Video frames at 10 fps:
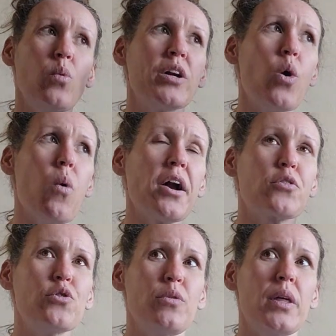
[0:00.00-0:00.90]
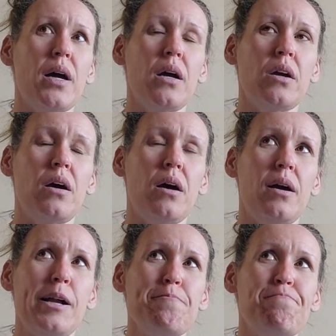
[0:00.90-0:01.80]
we go walk through the,
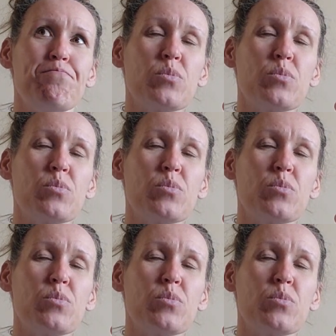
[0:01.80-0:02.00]
um,